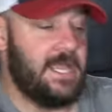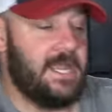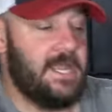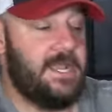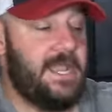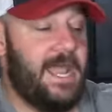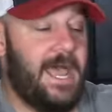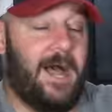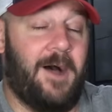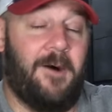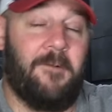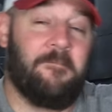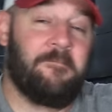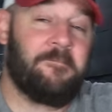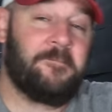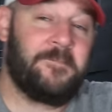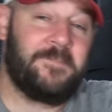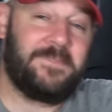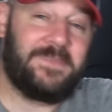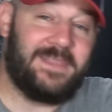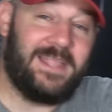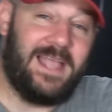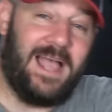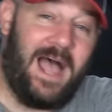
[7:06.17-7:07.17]
Now,
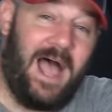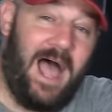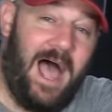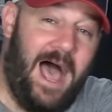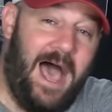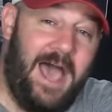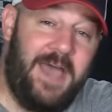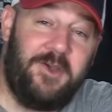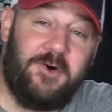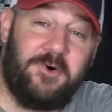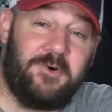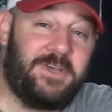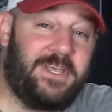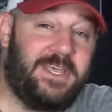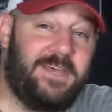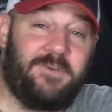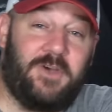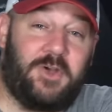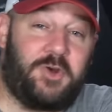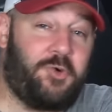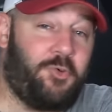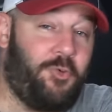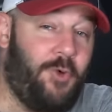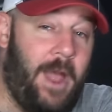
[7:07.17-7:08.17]
I don't give
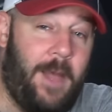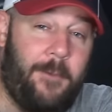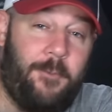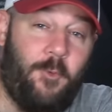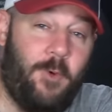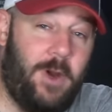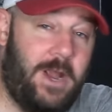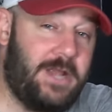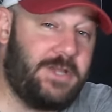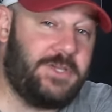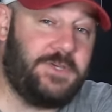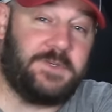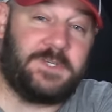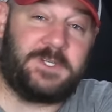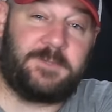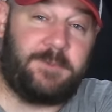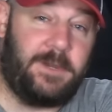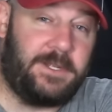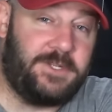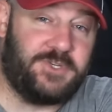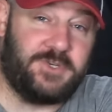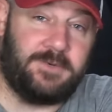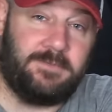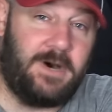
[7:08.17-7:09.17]
a crap where you
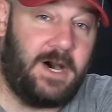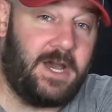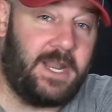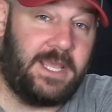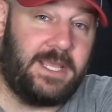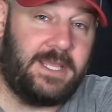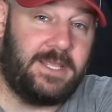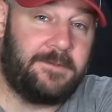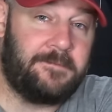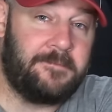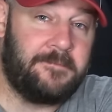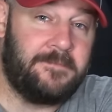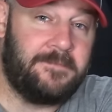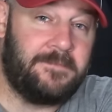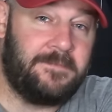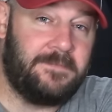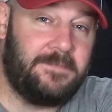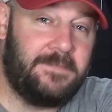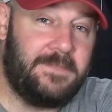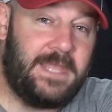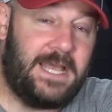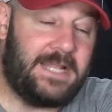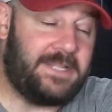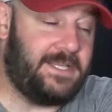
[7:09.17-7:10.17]
spend your money.
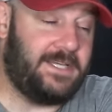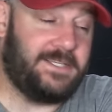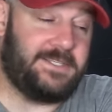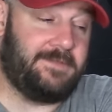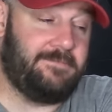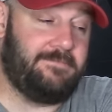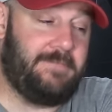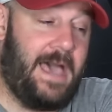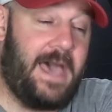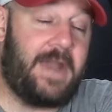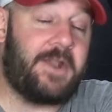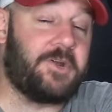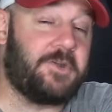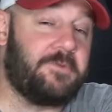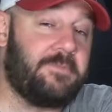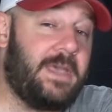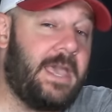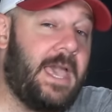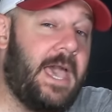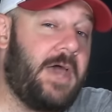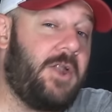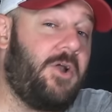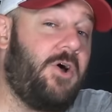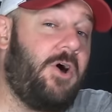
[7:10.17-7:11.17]
That doesn't matter to
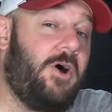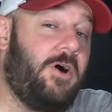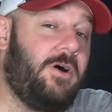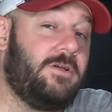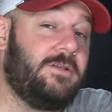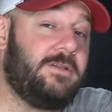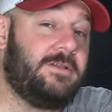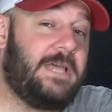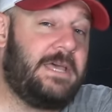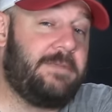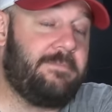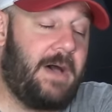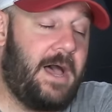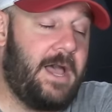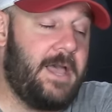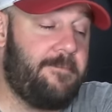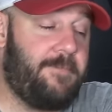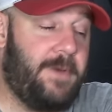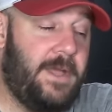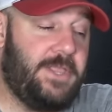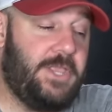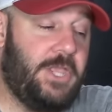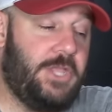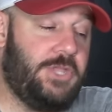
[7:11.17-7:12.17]
me at all. In my
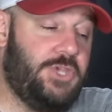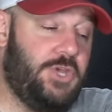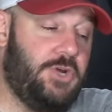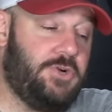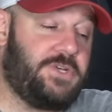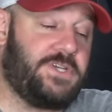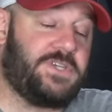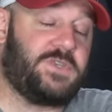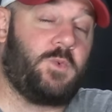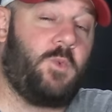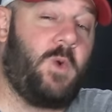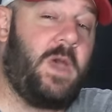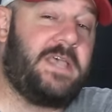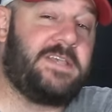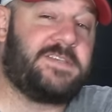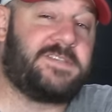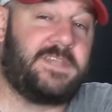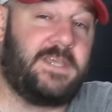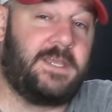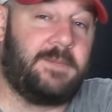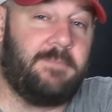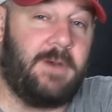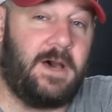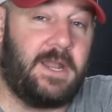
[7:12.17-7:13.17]
opinion, you're just
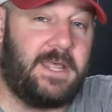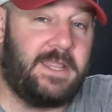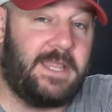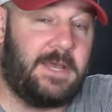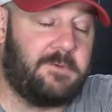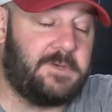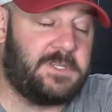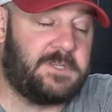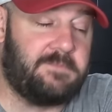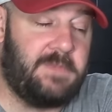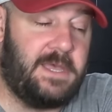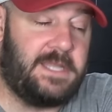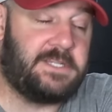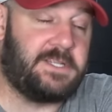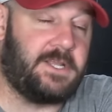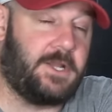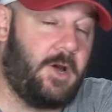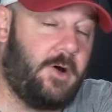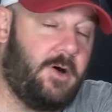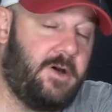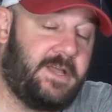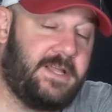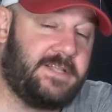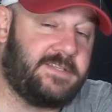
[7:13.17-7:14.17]
wasting money that was meant to
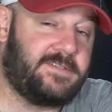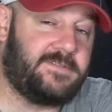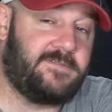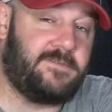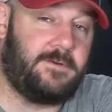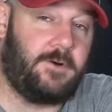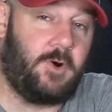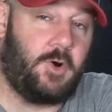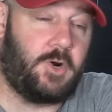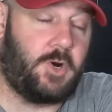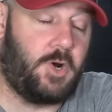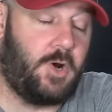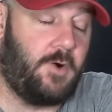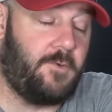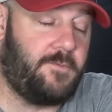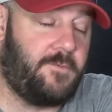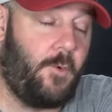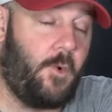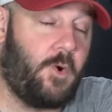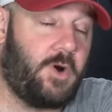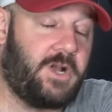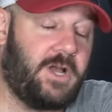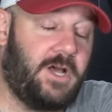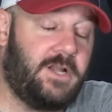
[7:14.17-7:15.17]
go against or go
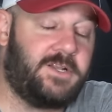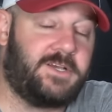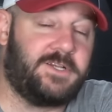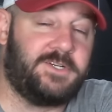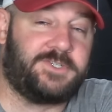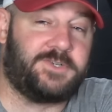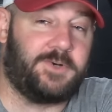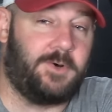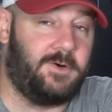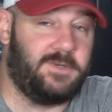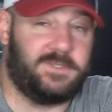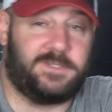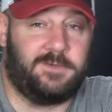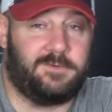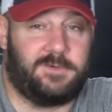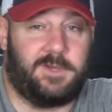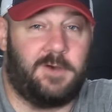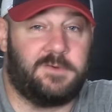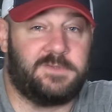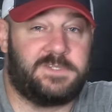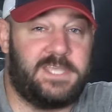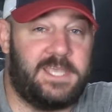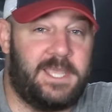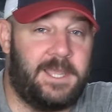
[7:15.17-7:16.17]
for gun control, so
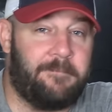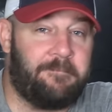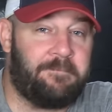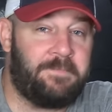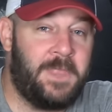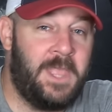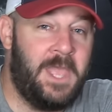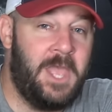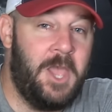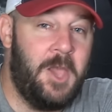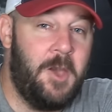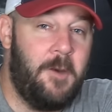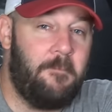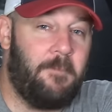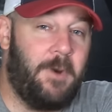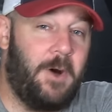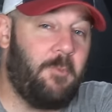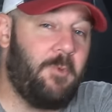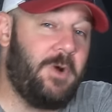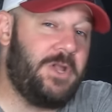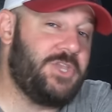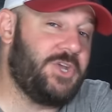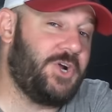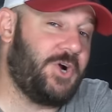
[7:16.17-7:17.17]
go team.
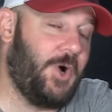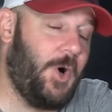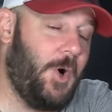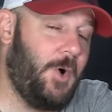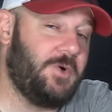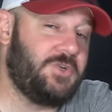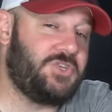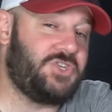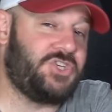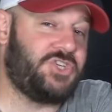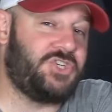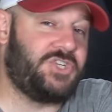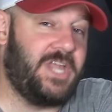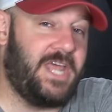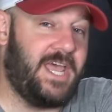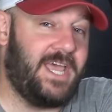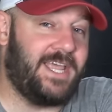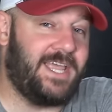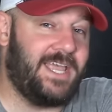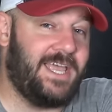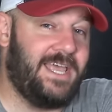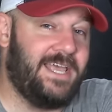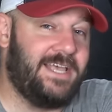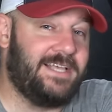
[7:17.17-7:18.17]
But when your whole
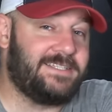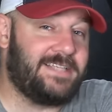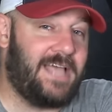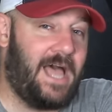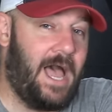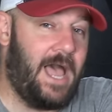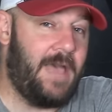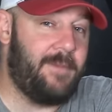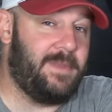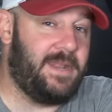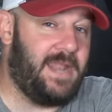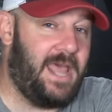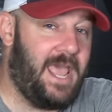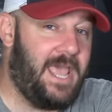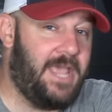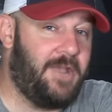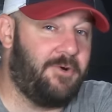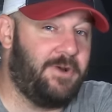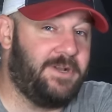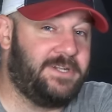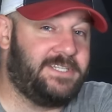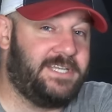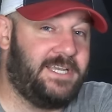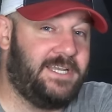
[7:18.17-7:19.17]
shtick is, I'm an
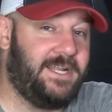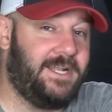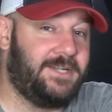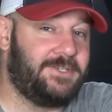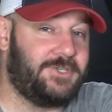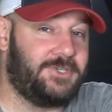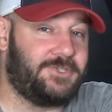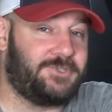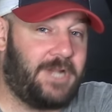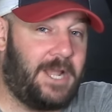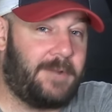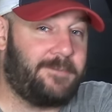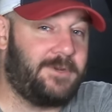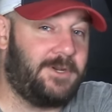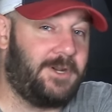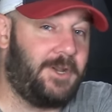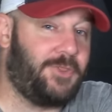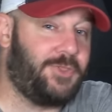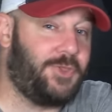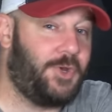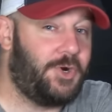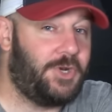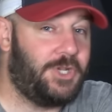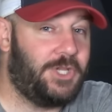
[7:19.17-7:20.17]
angry teenager trapped in a
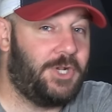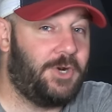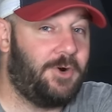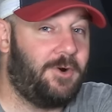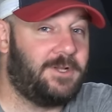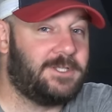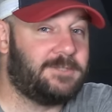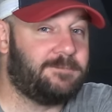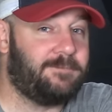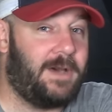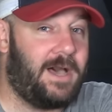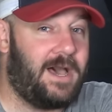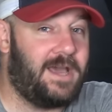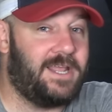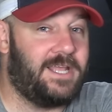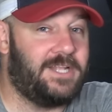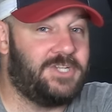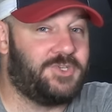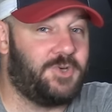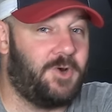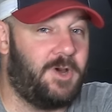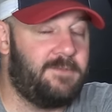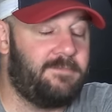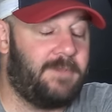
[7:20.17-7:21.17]
30-year-old's body,
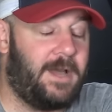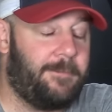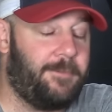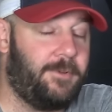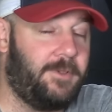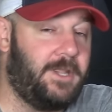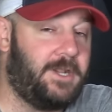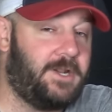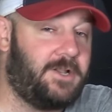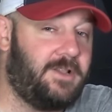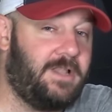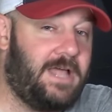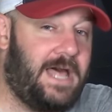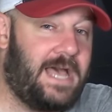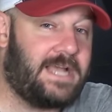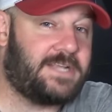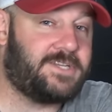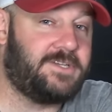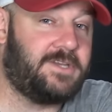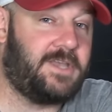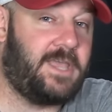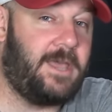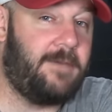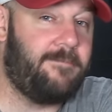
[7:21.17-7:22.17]
join my political
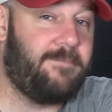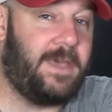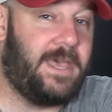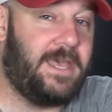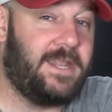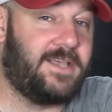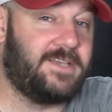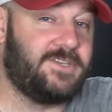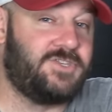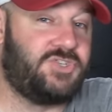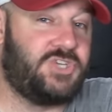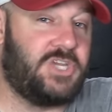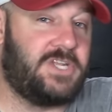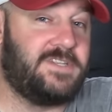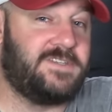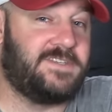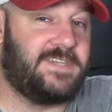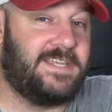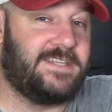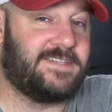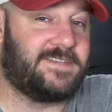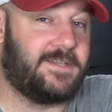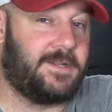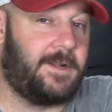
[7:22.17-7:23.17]
action campaign because Gen
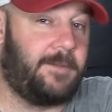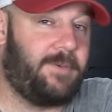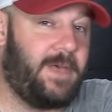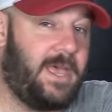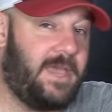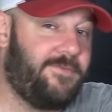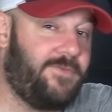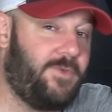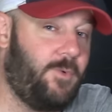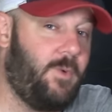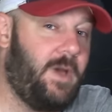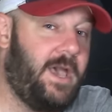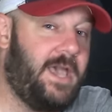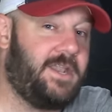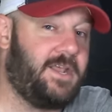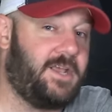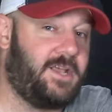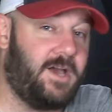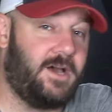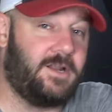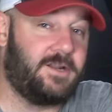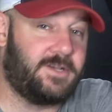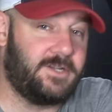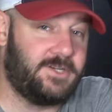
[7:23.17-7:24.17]
Z is going to pave the way to
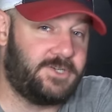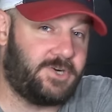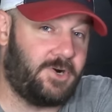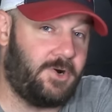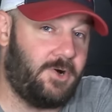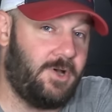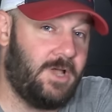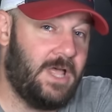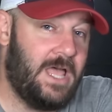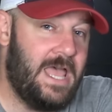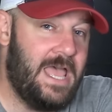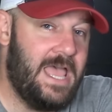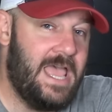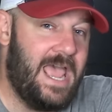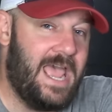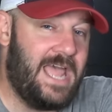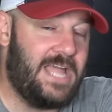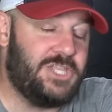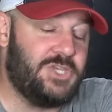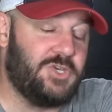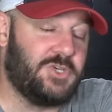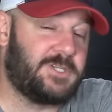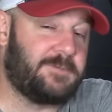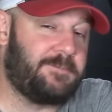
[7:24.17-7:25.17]
gun control,
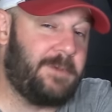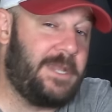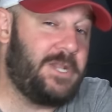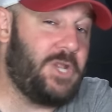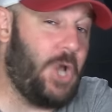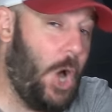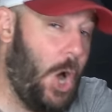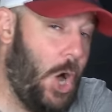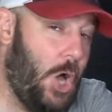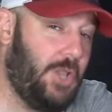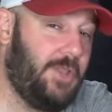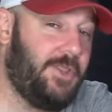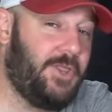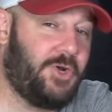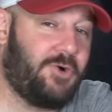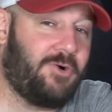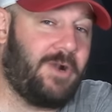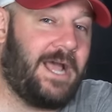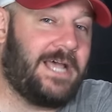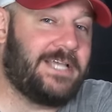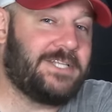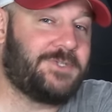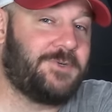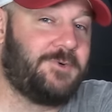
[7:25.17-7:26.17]
and you spend all of the
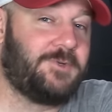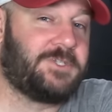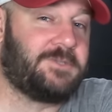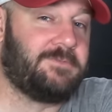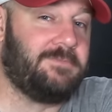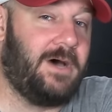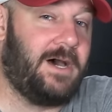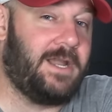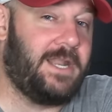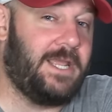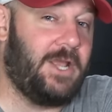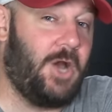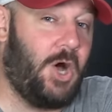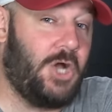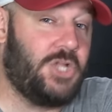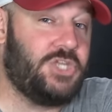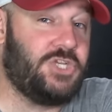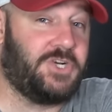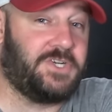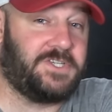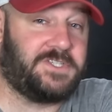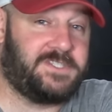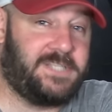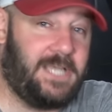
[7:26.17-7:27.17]
grassroots money on
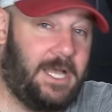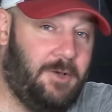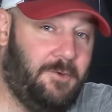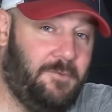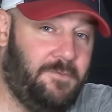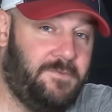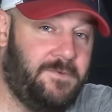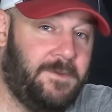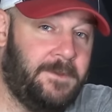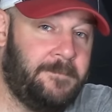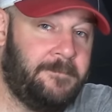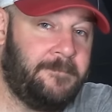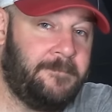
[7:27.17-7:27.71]
yourself?